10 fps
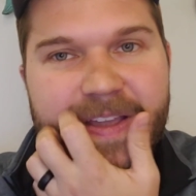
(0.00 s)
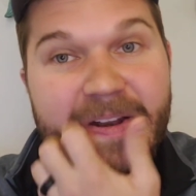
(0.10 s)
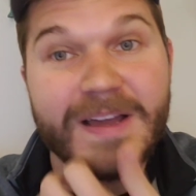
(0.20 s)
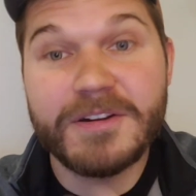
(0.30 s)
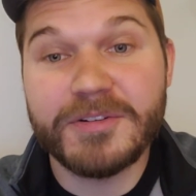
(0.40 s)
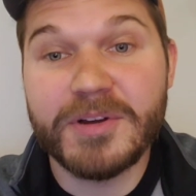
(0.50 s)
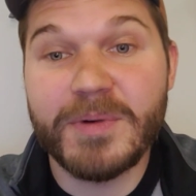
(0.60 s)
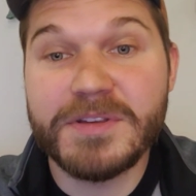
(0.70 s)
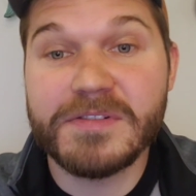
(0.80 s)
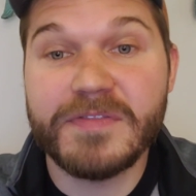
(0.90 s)
I don't know
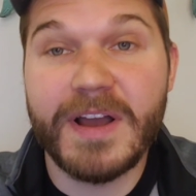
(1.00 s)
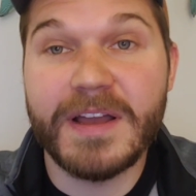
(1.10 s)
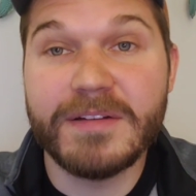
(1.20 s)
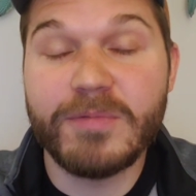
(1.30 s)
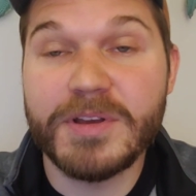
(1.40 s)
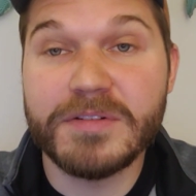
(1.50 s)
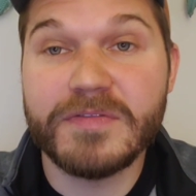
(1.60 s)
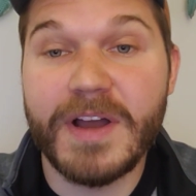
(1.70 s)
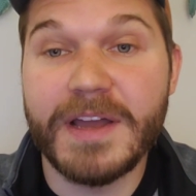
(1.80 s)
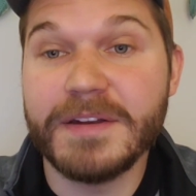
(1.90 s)
what you'll
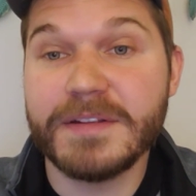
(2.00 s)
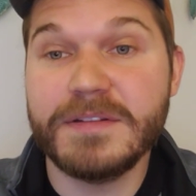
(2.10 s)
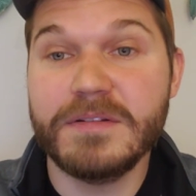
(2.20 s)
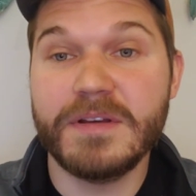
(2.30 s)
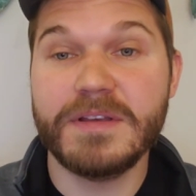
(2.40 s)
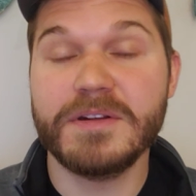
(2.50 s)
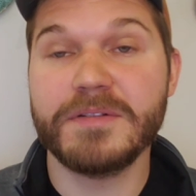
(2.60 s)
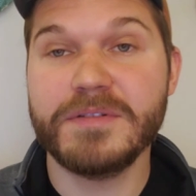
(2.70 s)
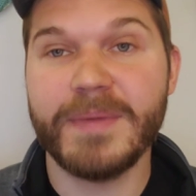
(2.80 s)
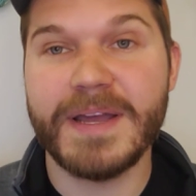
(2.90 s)
find.
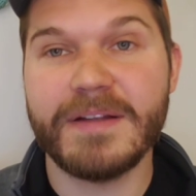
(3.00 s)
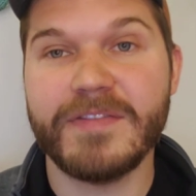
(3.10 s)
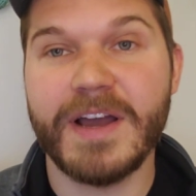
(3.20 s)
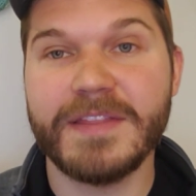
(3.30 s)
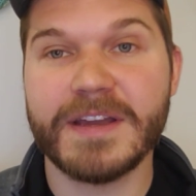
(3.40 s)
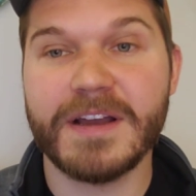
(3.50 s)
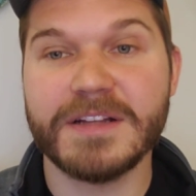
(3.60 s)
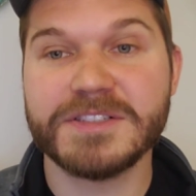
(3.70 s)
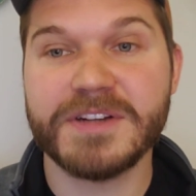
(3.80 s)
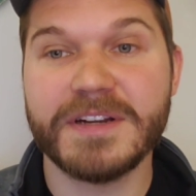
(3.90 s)
You might find that
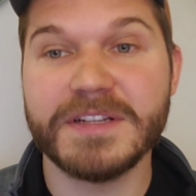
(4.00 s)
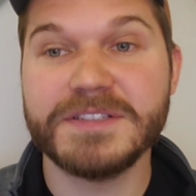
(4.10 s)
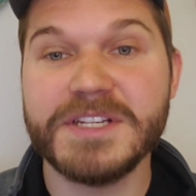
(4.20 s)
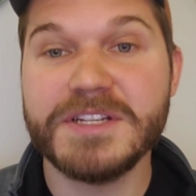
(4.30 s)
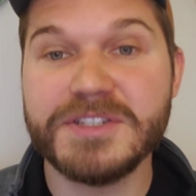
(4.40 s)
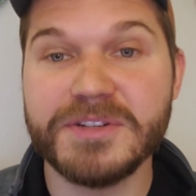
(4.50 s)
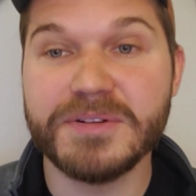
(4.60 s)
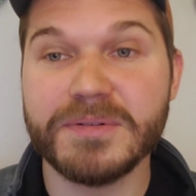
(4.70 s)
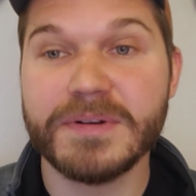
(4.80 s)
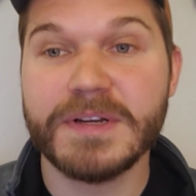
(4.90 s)
God's trying to teach
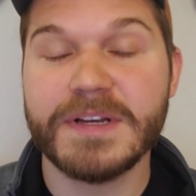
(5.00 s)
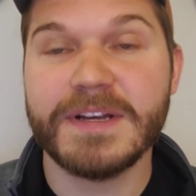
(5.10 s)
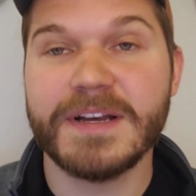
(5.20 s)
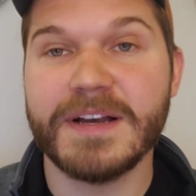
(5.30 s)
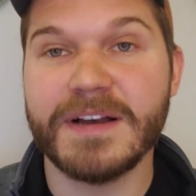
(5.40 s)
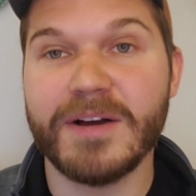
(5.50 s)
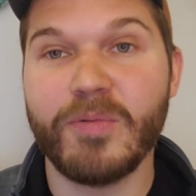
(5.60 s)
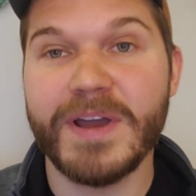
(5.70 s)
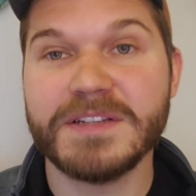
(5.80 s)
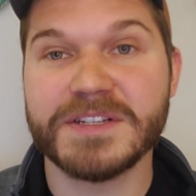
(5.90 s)
you a
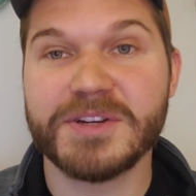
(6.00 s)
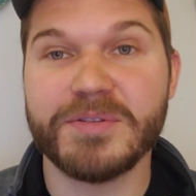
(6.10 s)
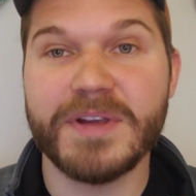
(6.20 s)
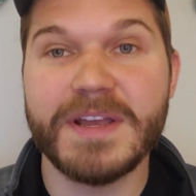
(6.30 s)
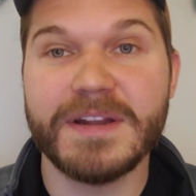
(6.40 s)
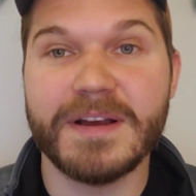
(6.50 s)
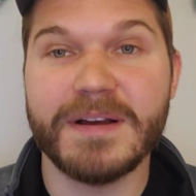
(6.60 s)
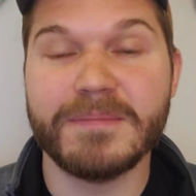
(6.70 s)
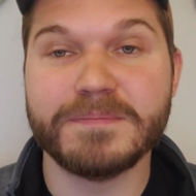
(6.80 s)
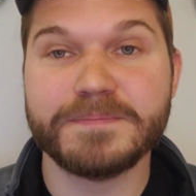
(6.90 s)
way to create
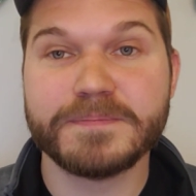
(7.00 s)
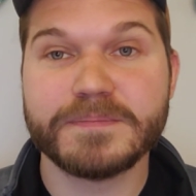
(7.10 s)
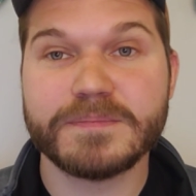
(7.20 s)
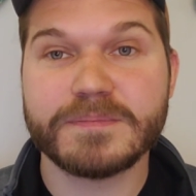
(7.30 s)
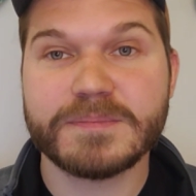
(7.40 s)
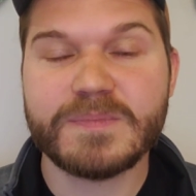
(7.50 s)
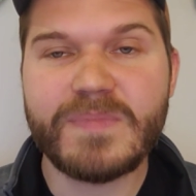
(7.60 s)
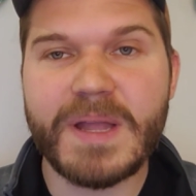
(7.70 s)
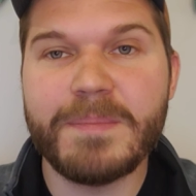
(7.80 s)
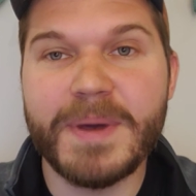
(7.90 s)

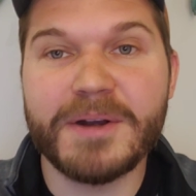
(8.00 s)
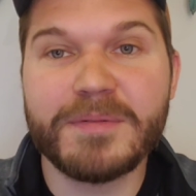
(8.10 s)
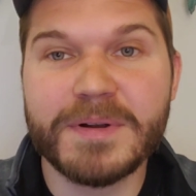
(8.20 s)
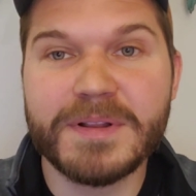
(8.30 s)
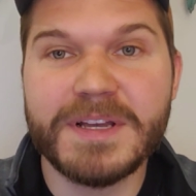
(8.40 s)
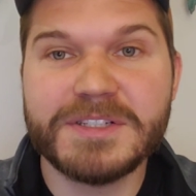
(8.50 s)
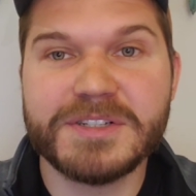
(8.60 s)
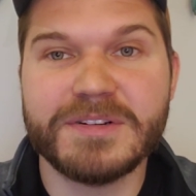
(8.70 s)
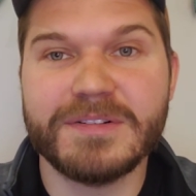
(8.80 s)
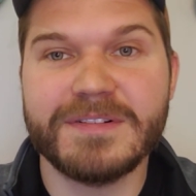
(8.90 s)
better
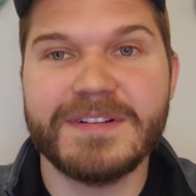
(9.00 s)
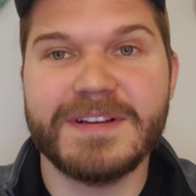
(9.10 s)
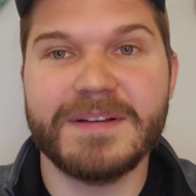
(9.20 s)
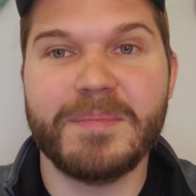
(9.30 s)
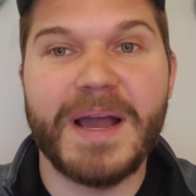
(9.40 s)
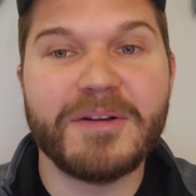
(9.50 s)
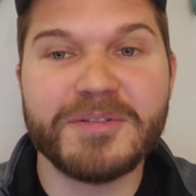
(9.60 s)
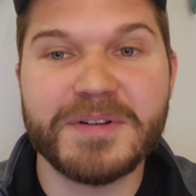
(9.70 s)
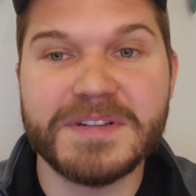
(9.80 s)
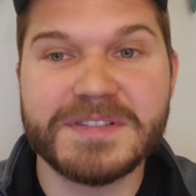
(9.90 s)
relational
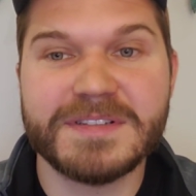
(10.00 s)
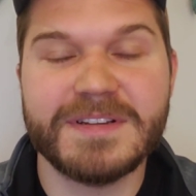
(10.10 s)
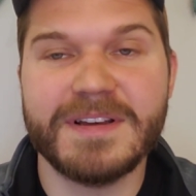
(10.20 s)
boundaries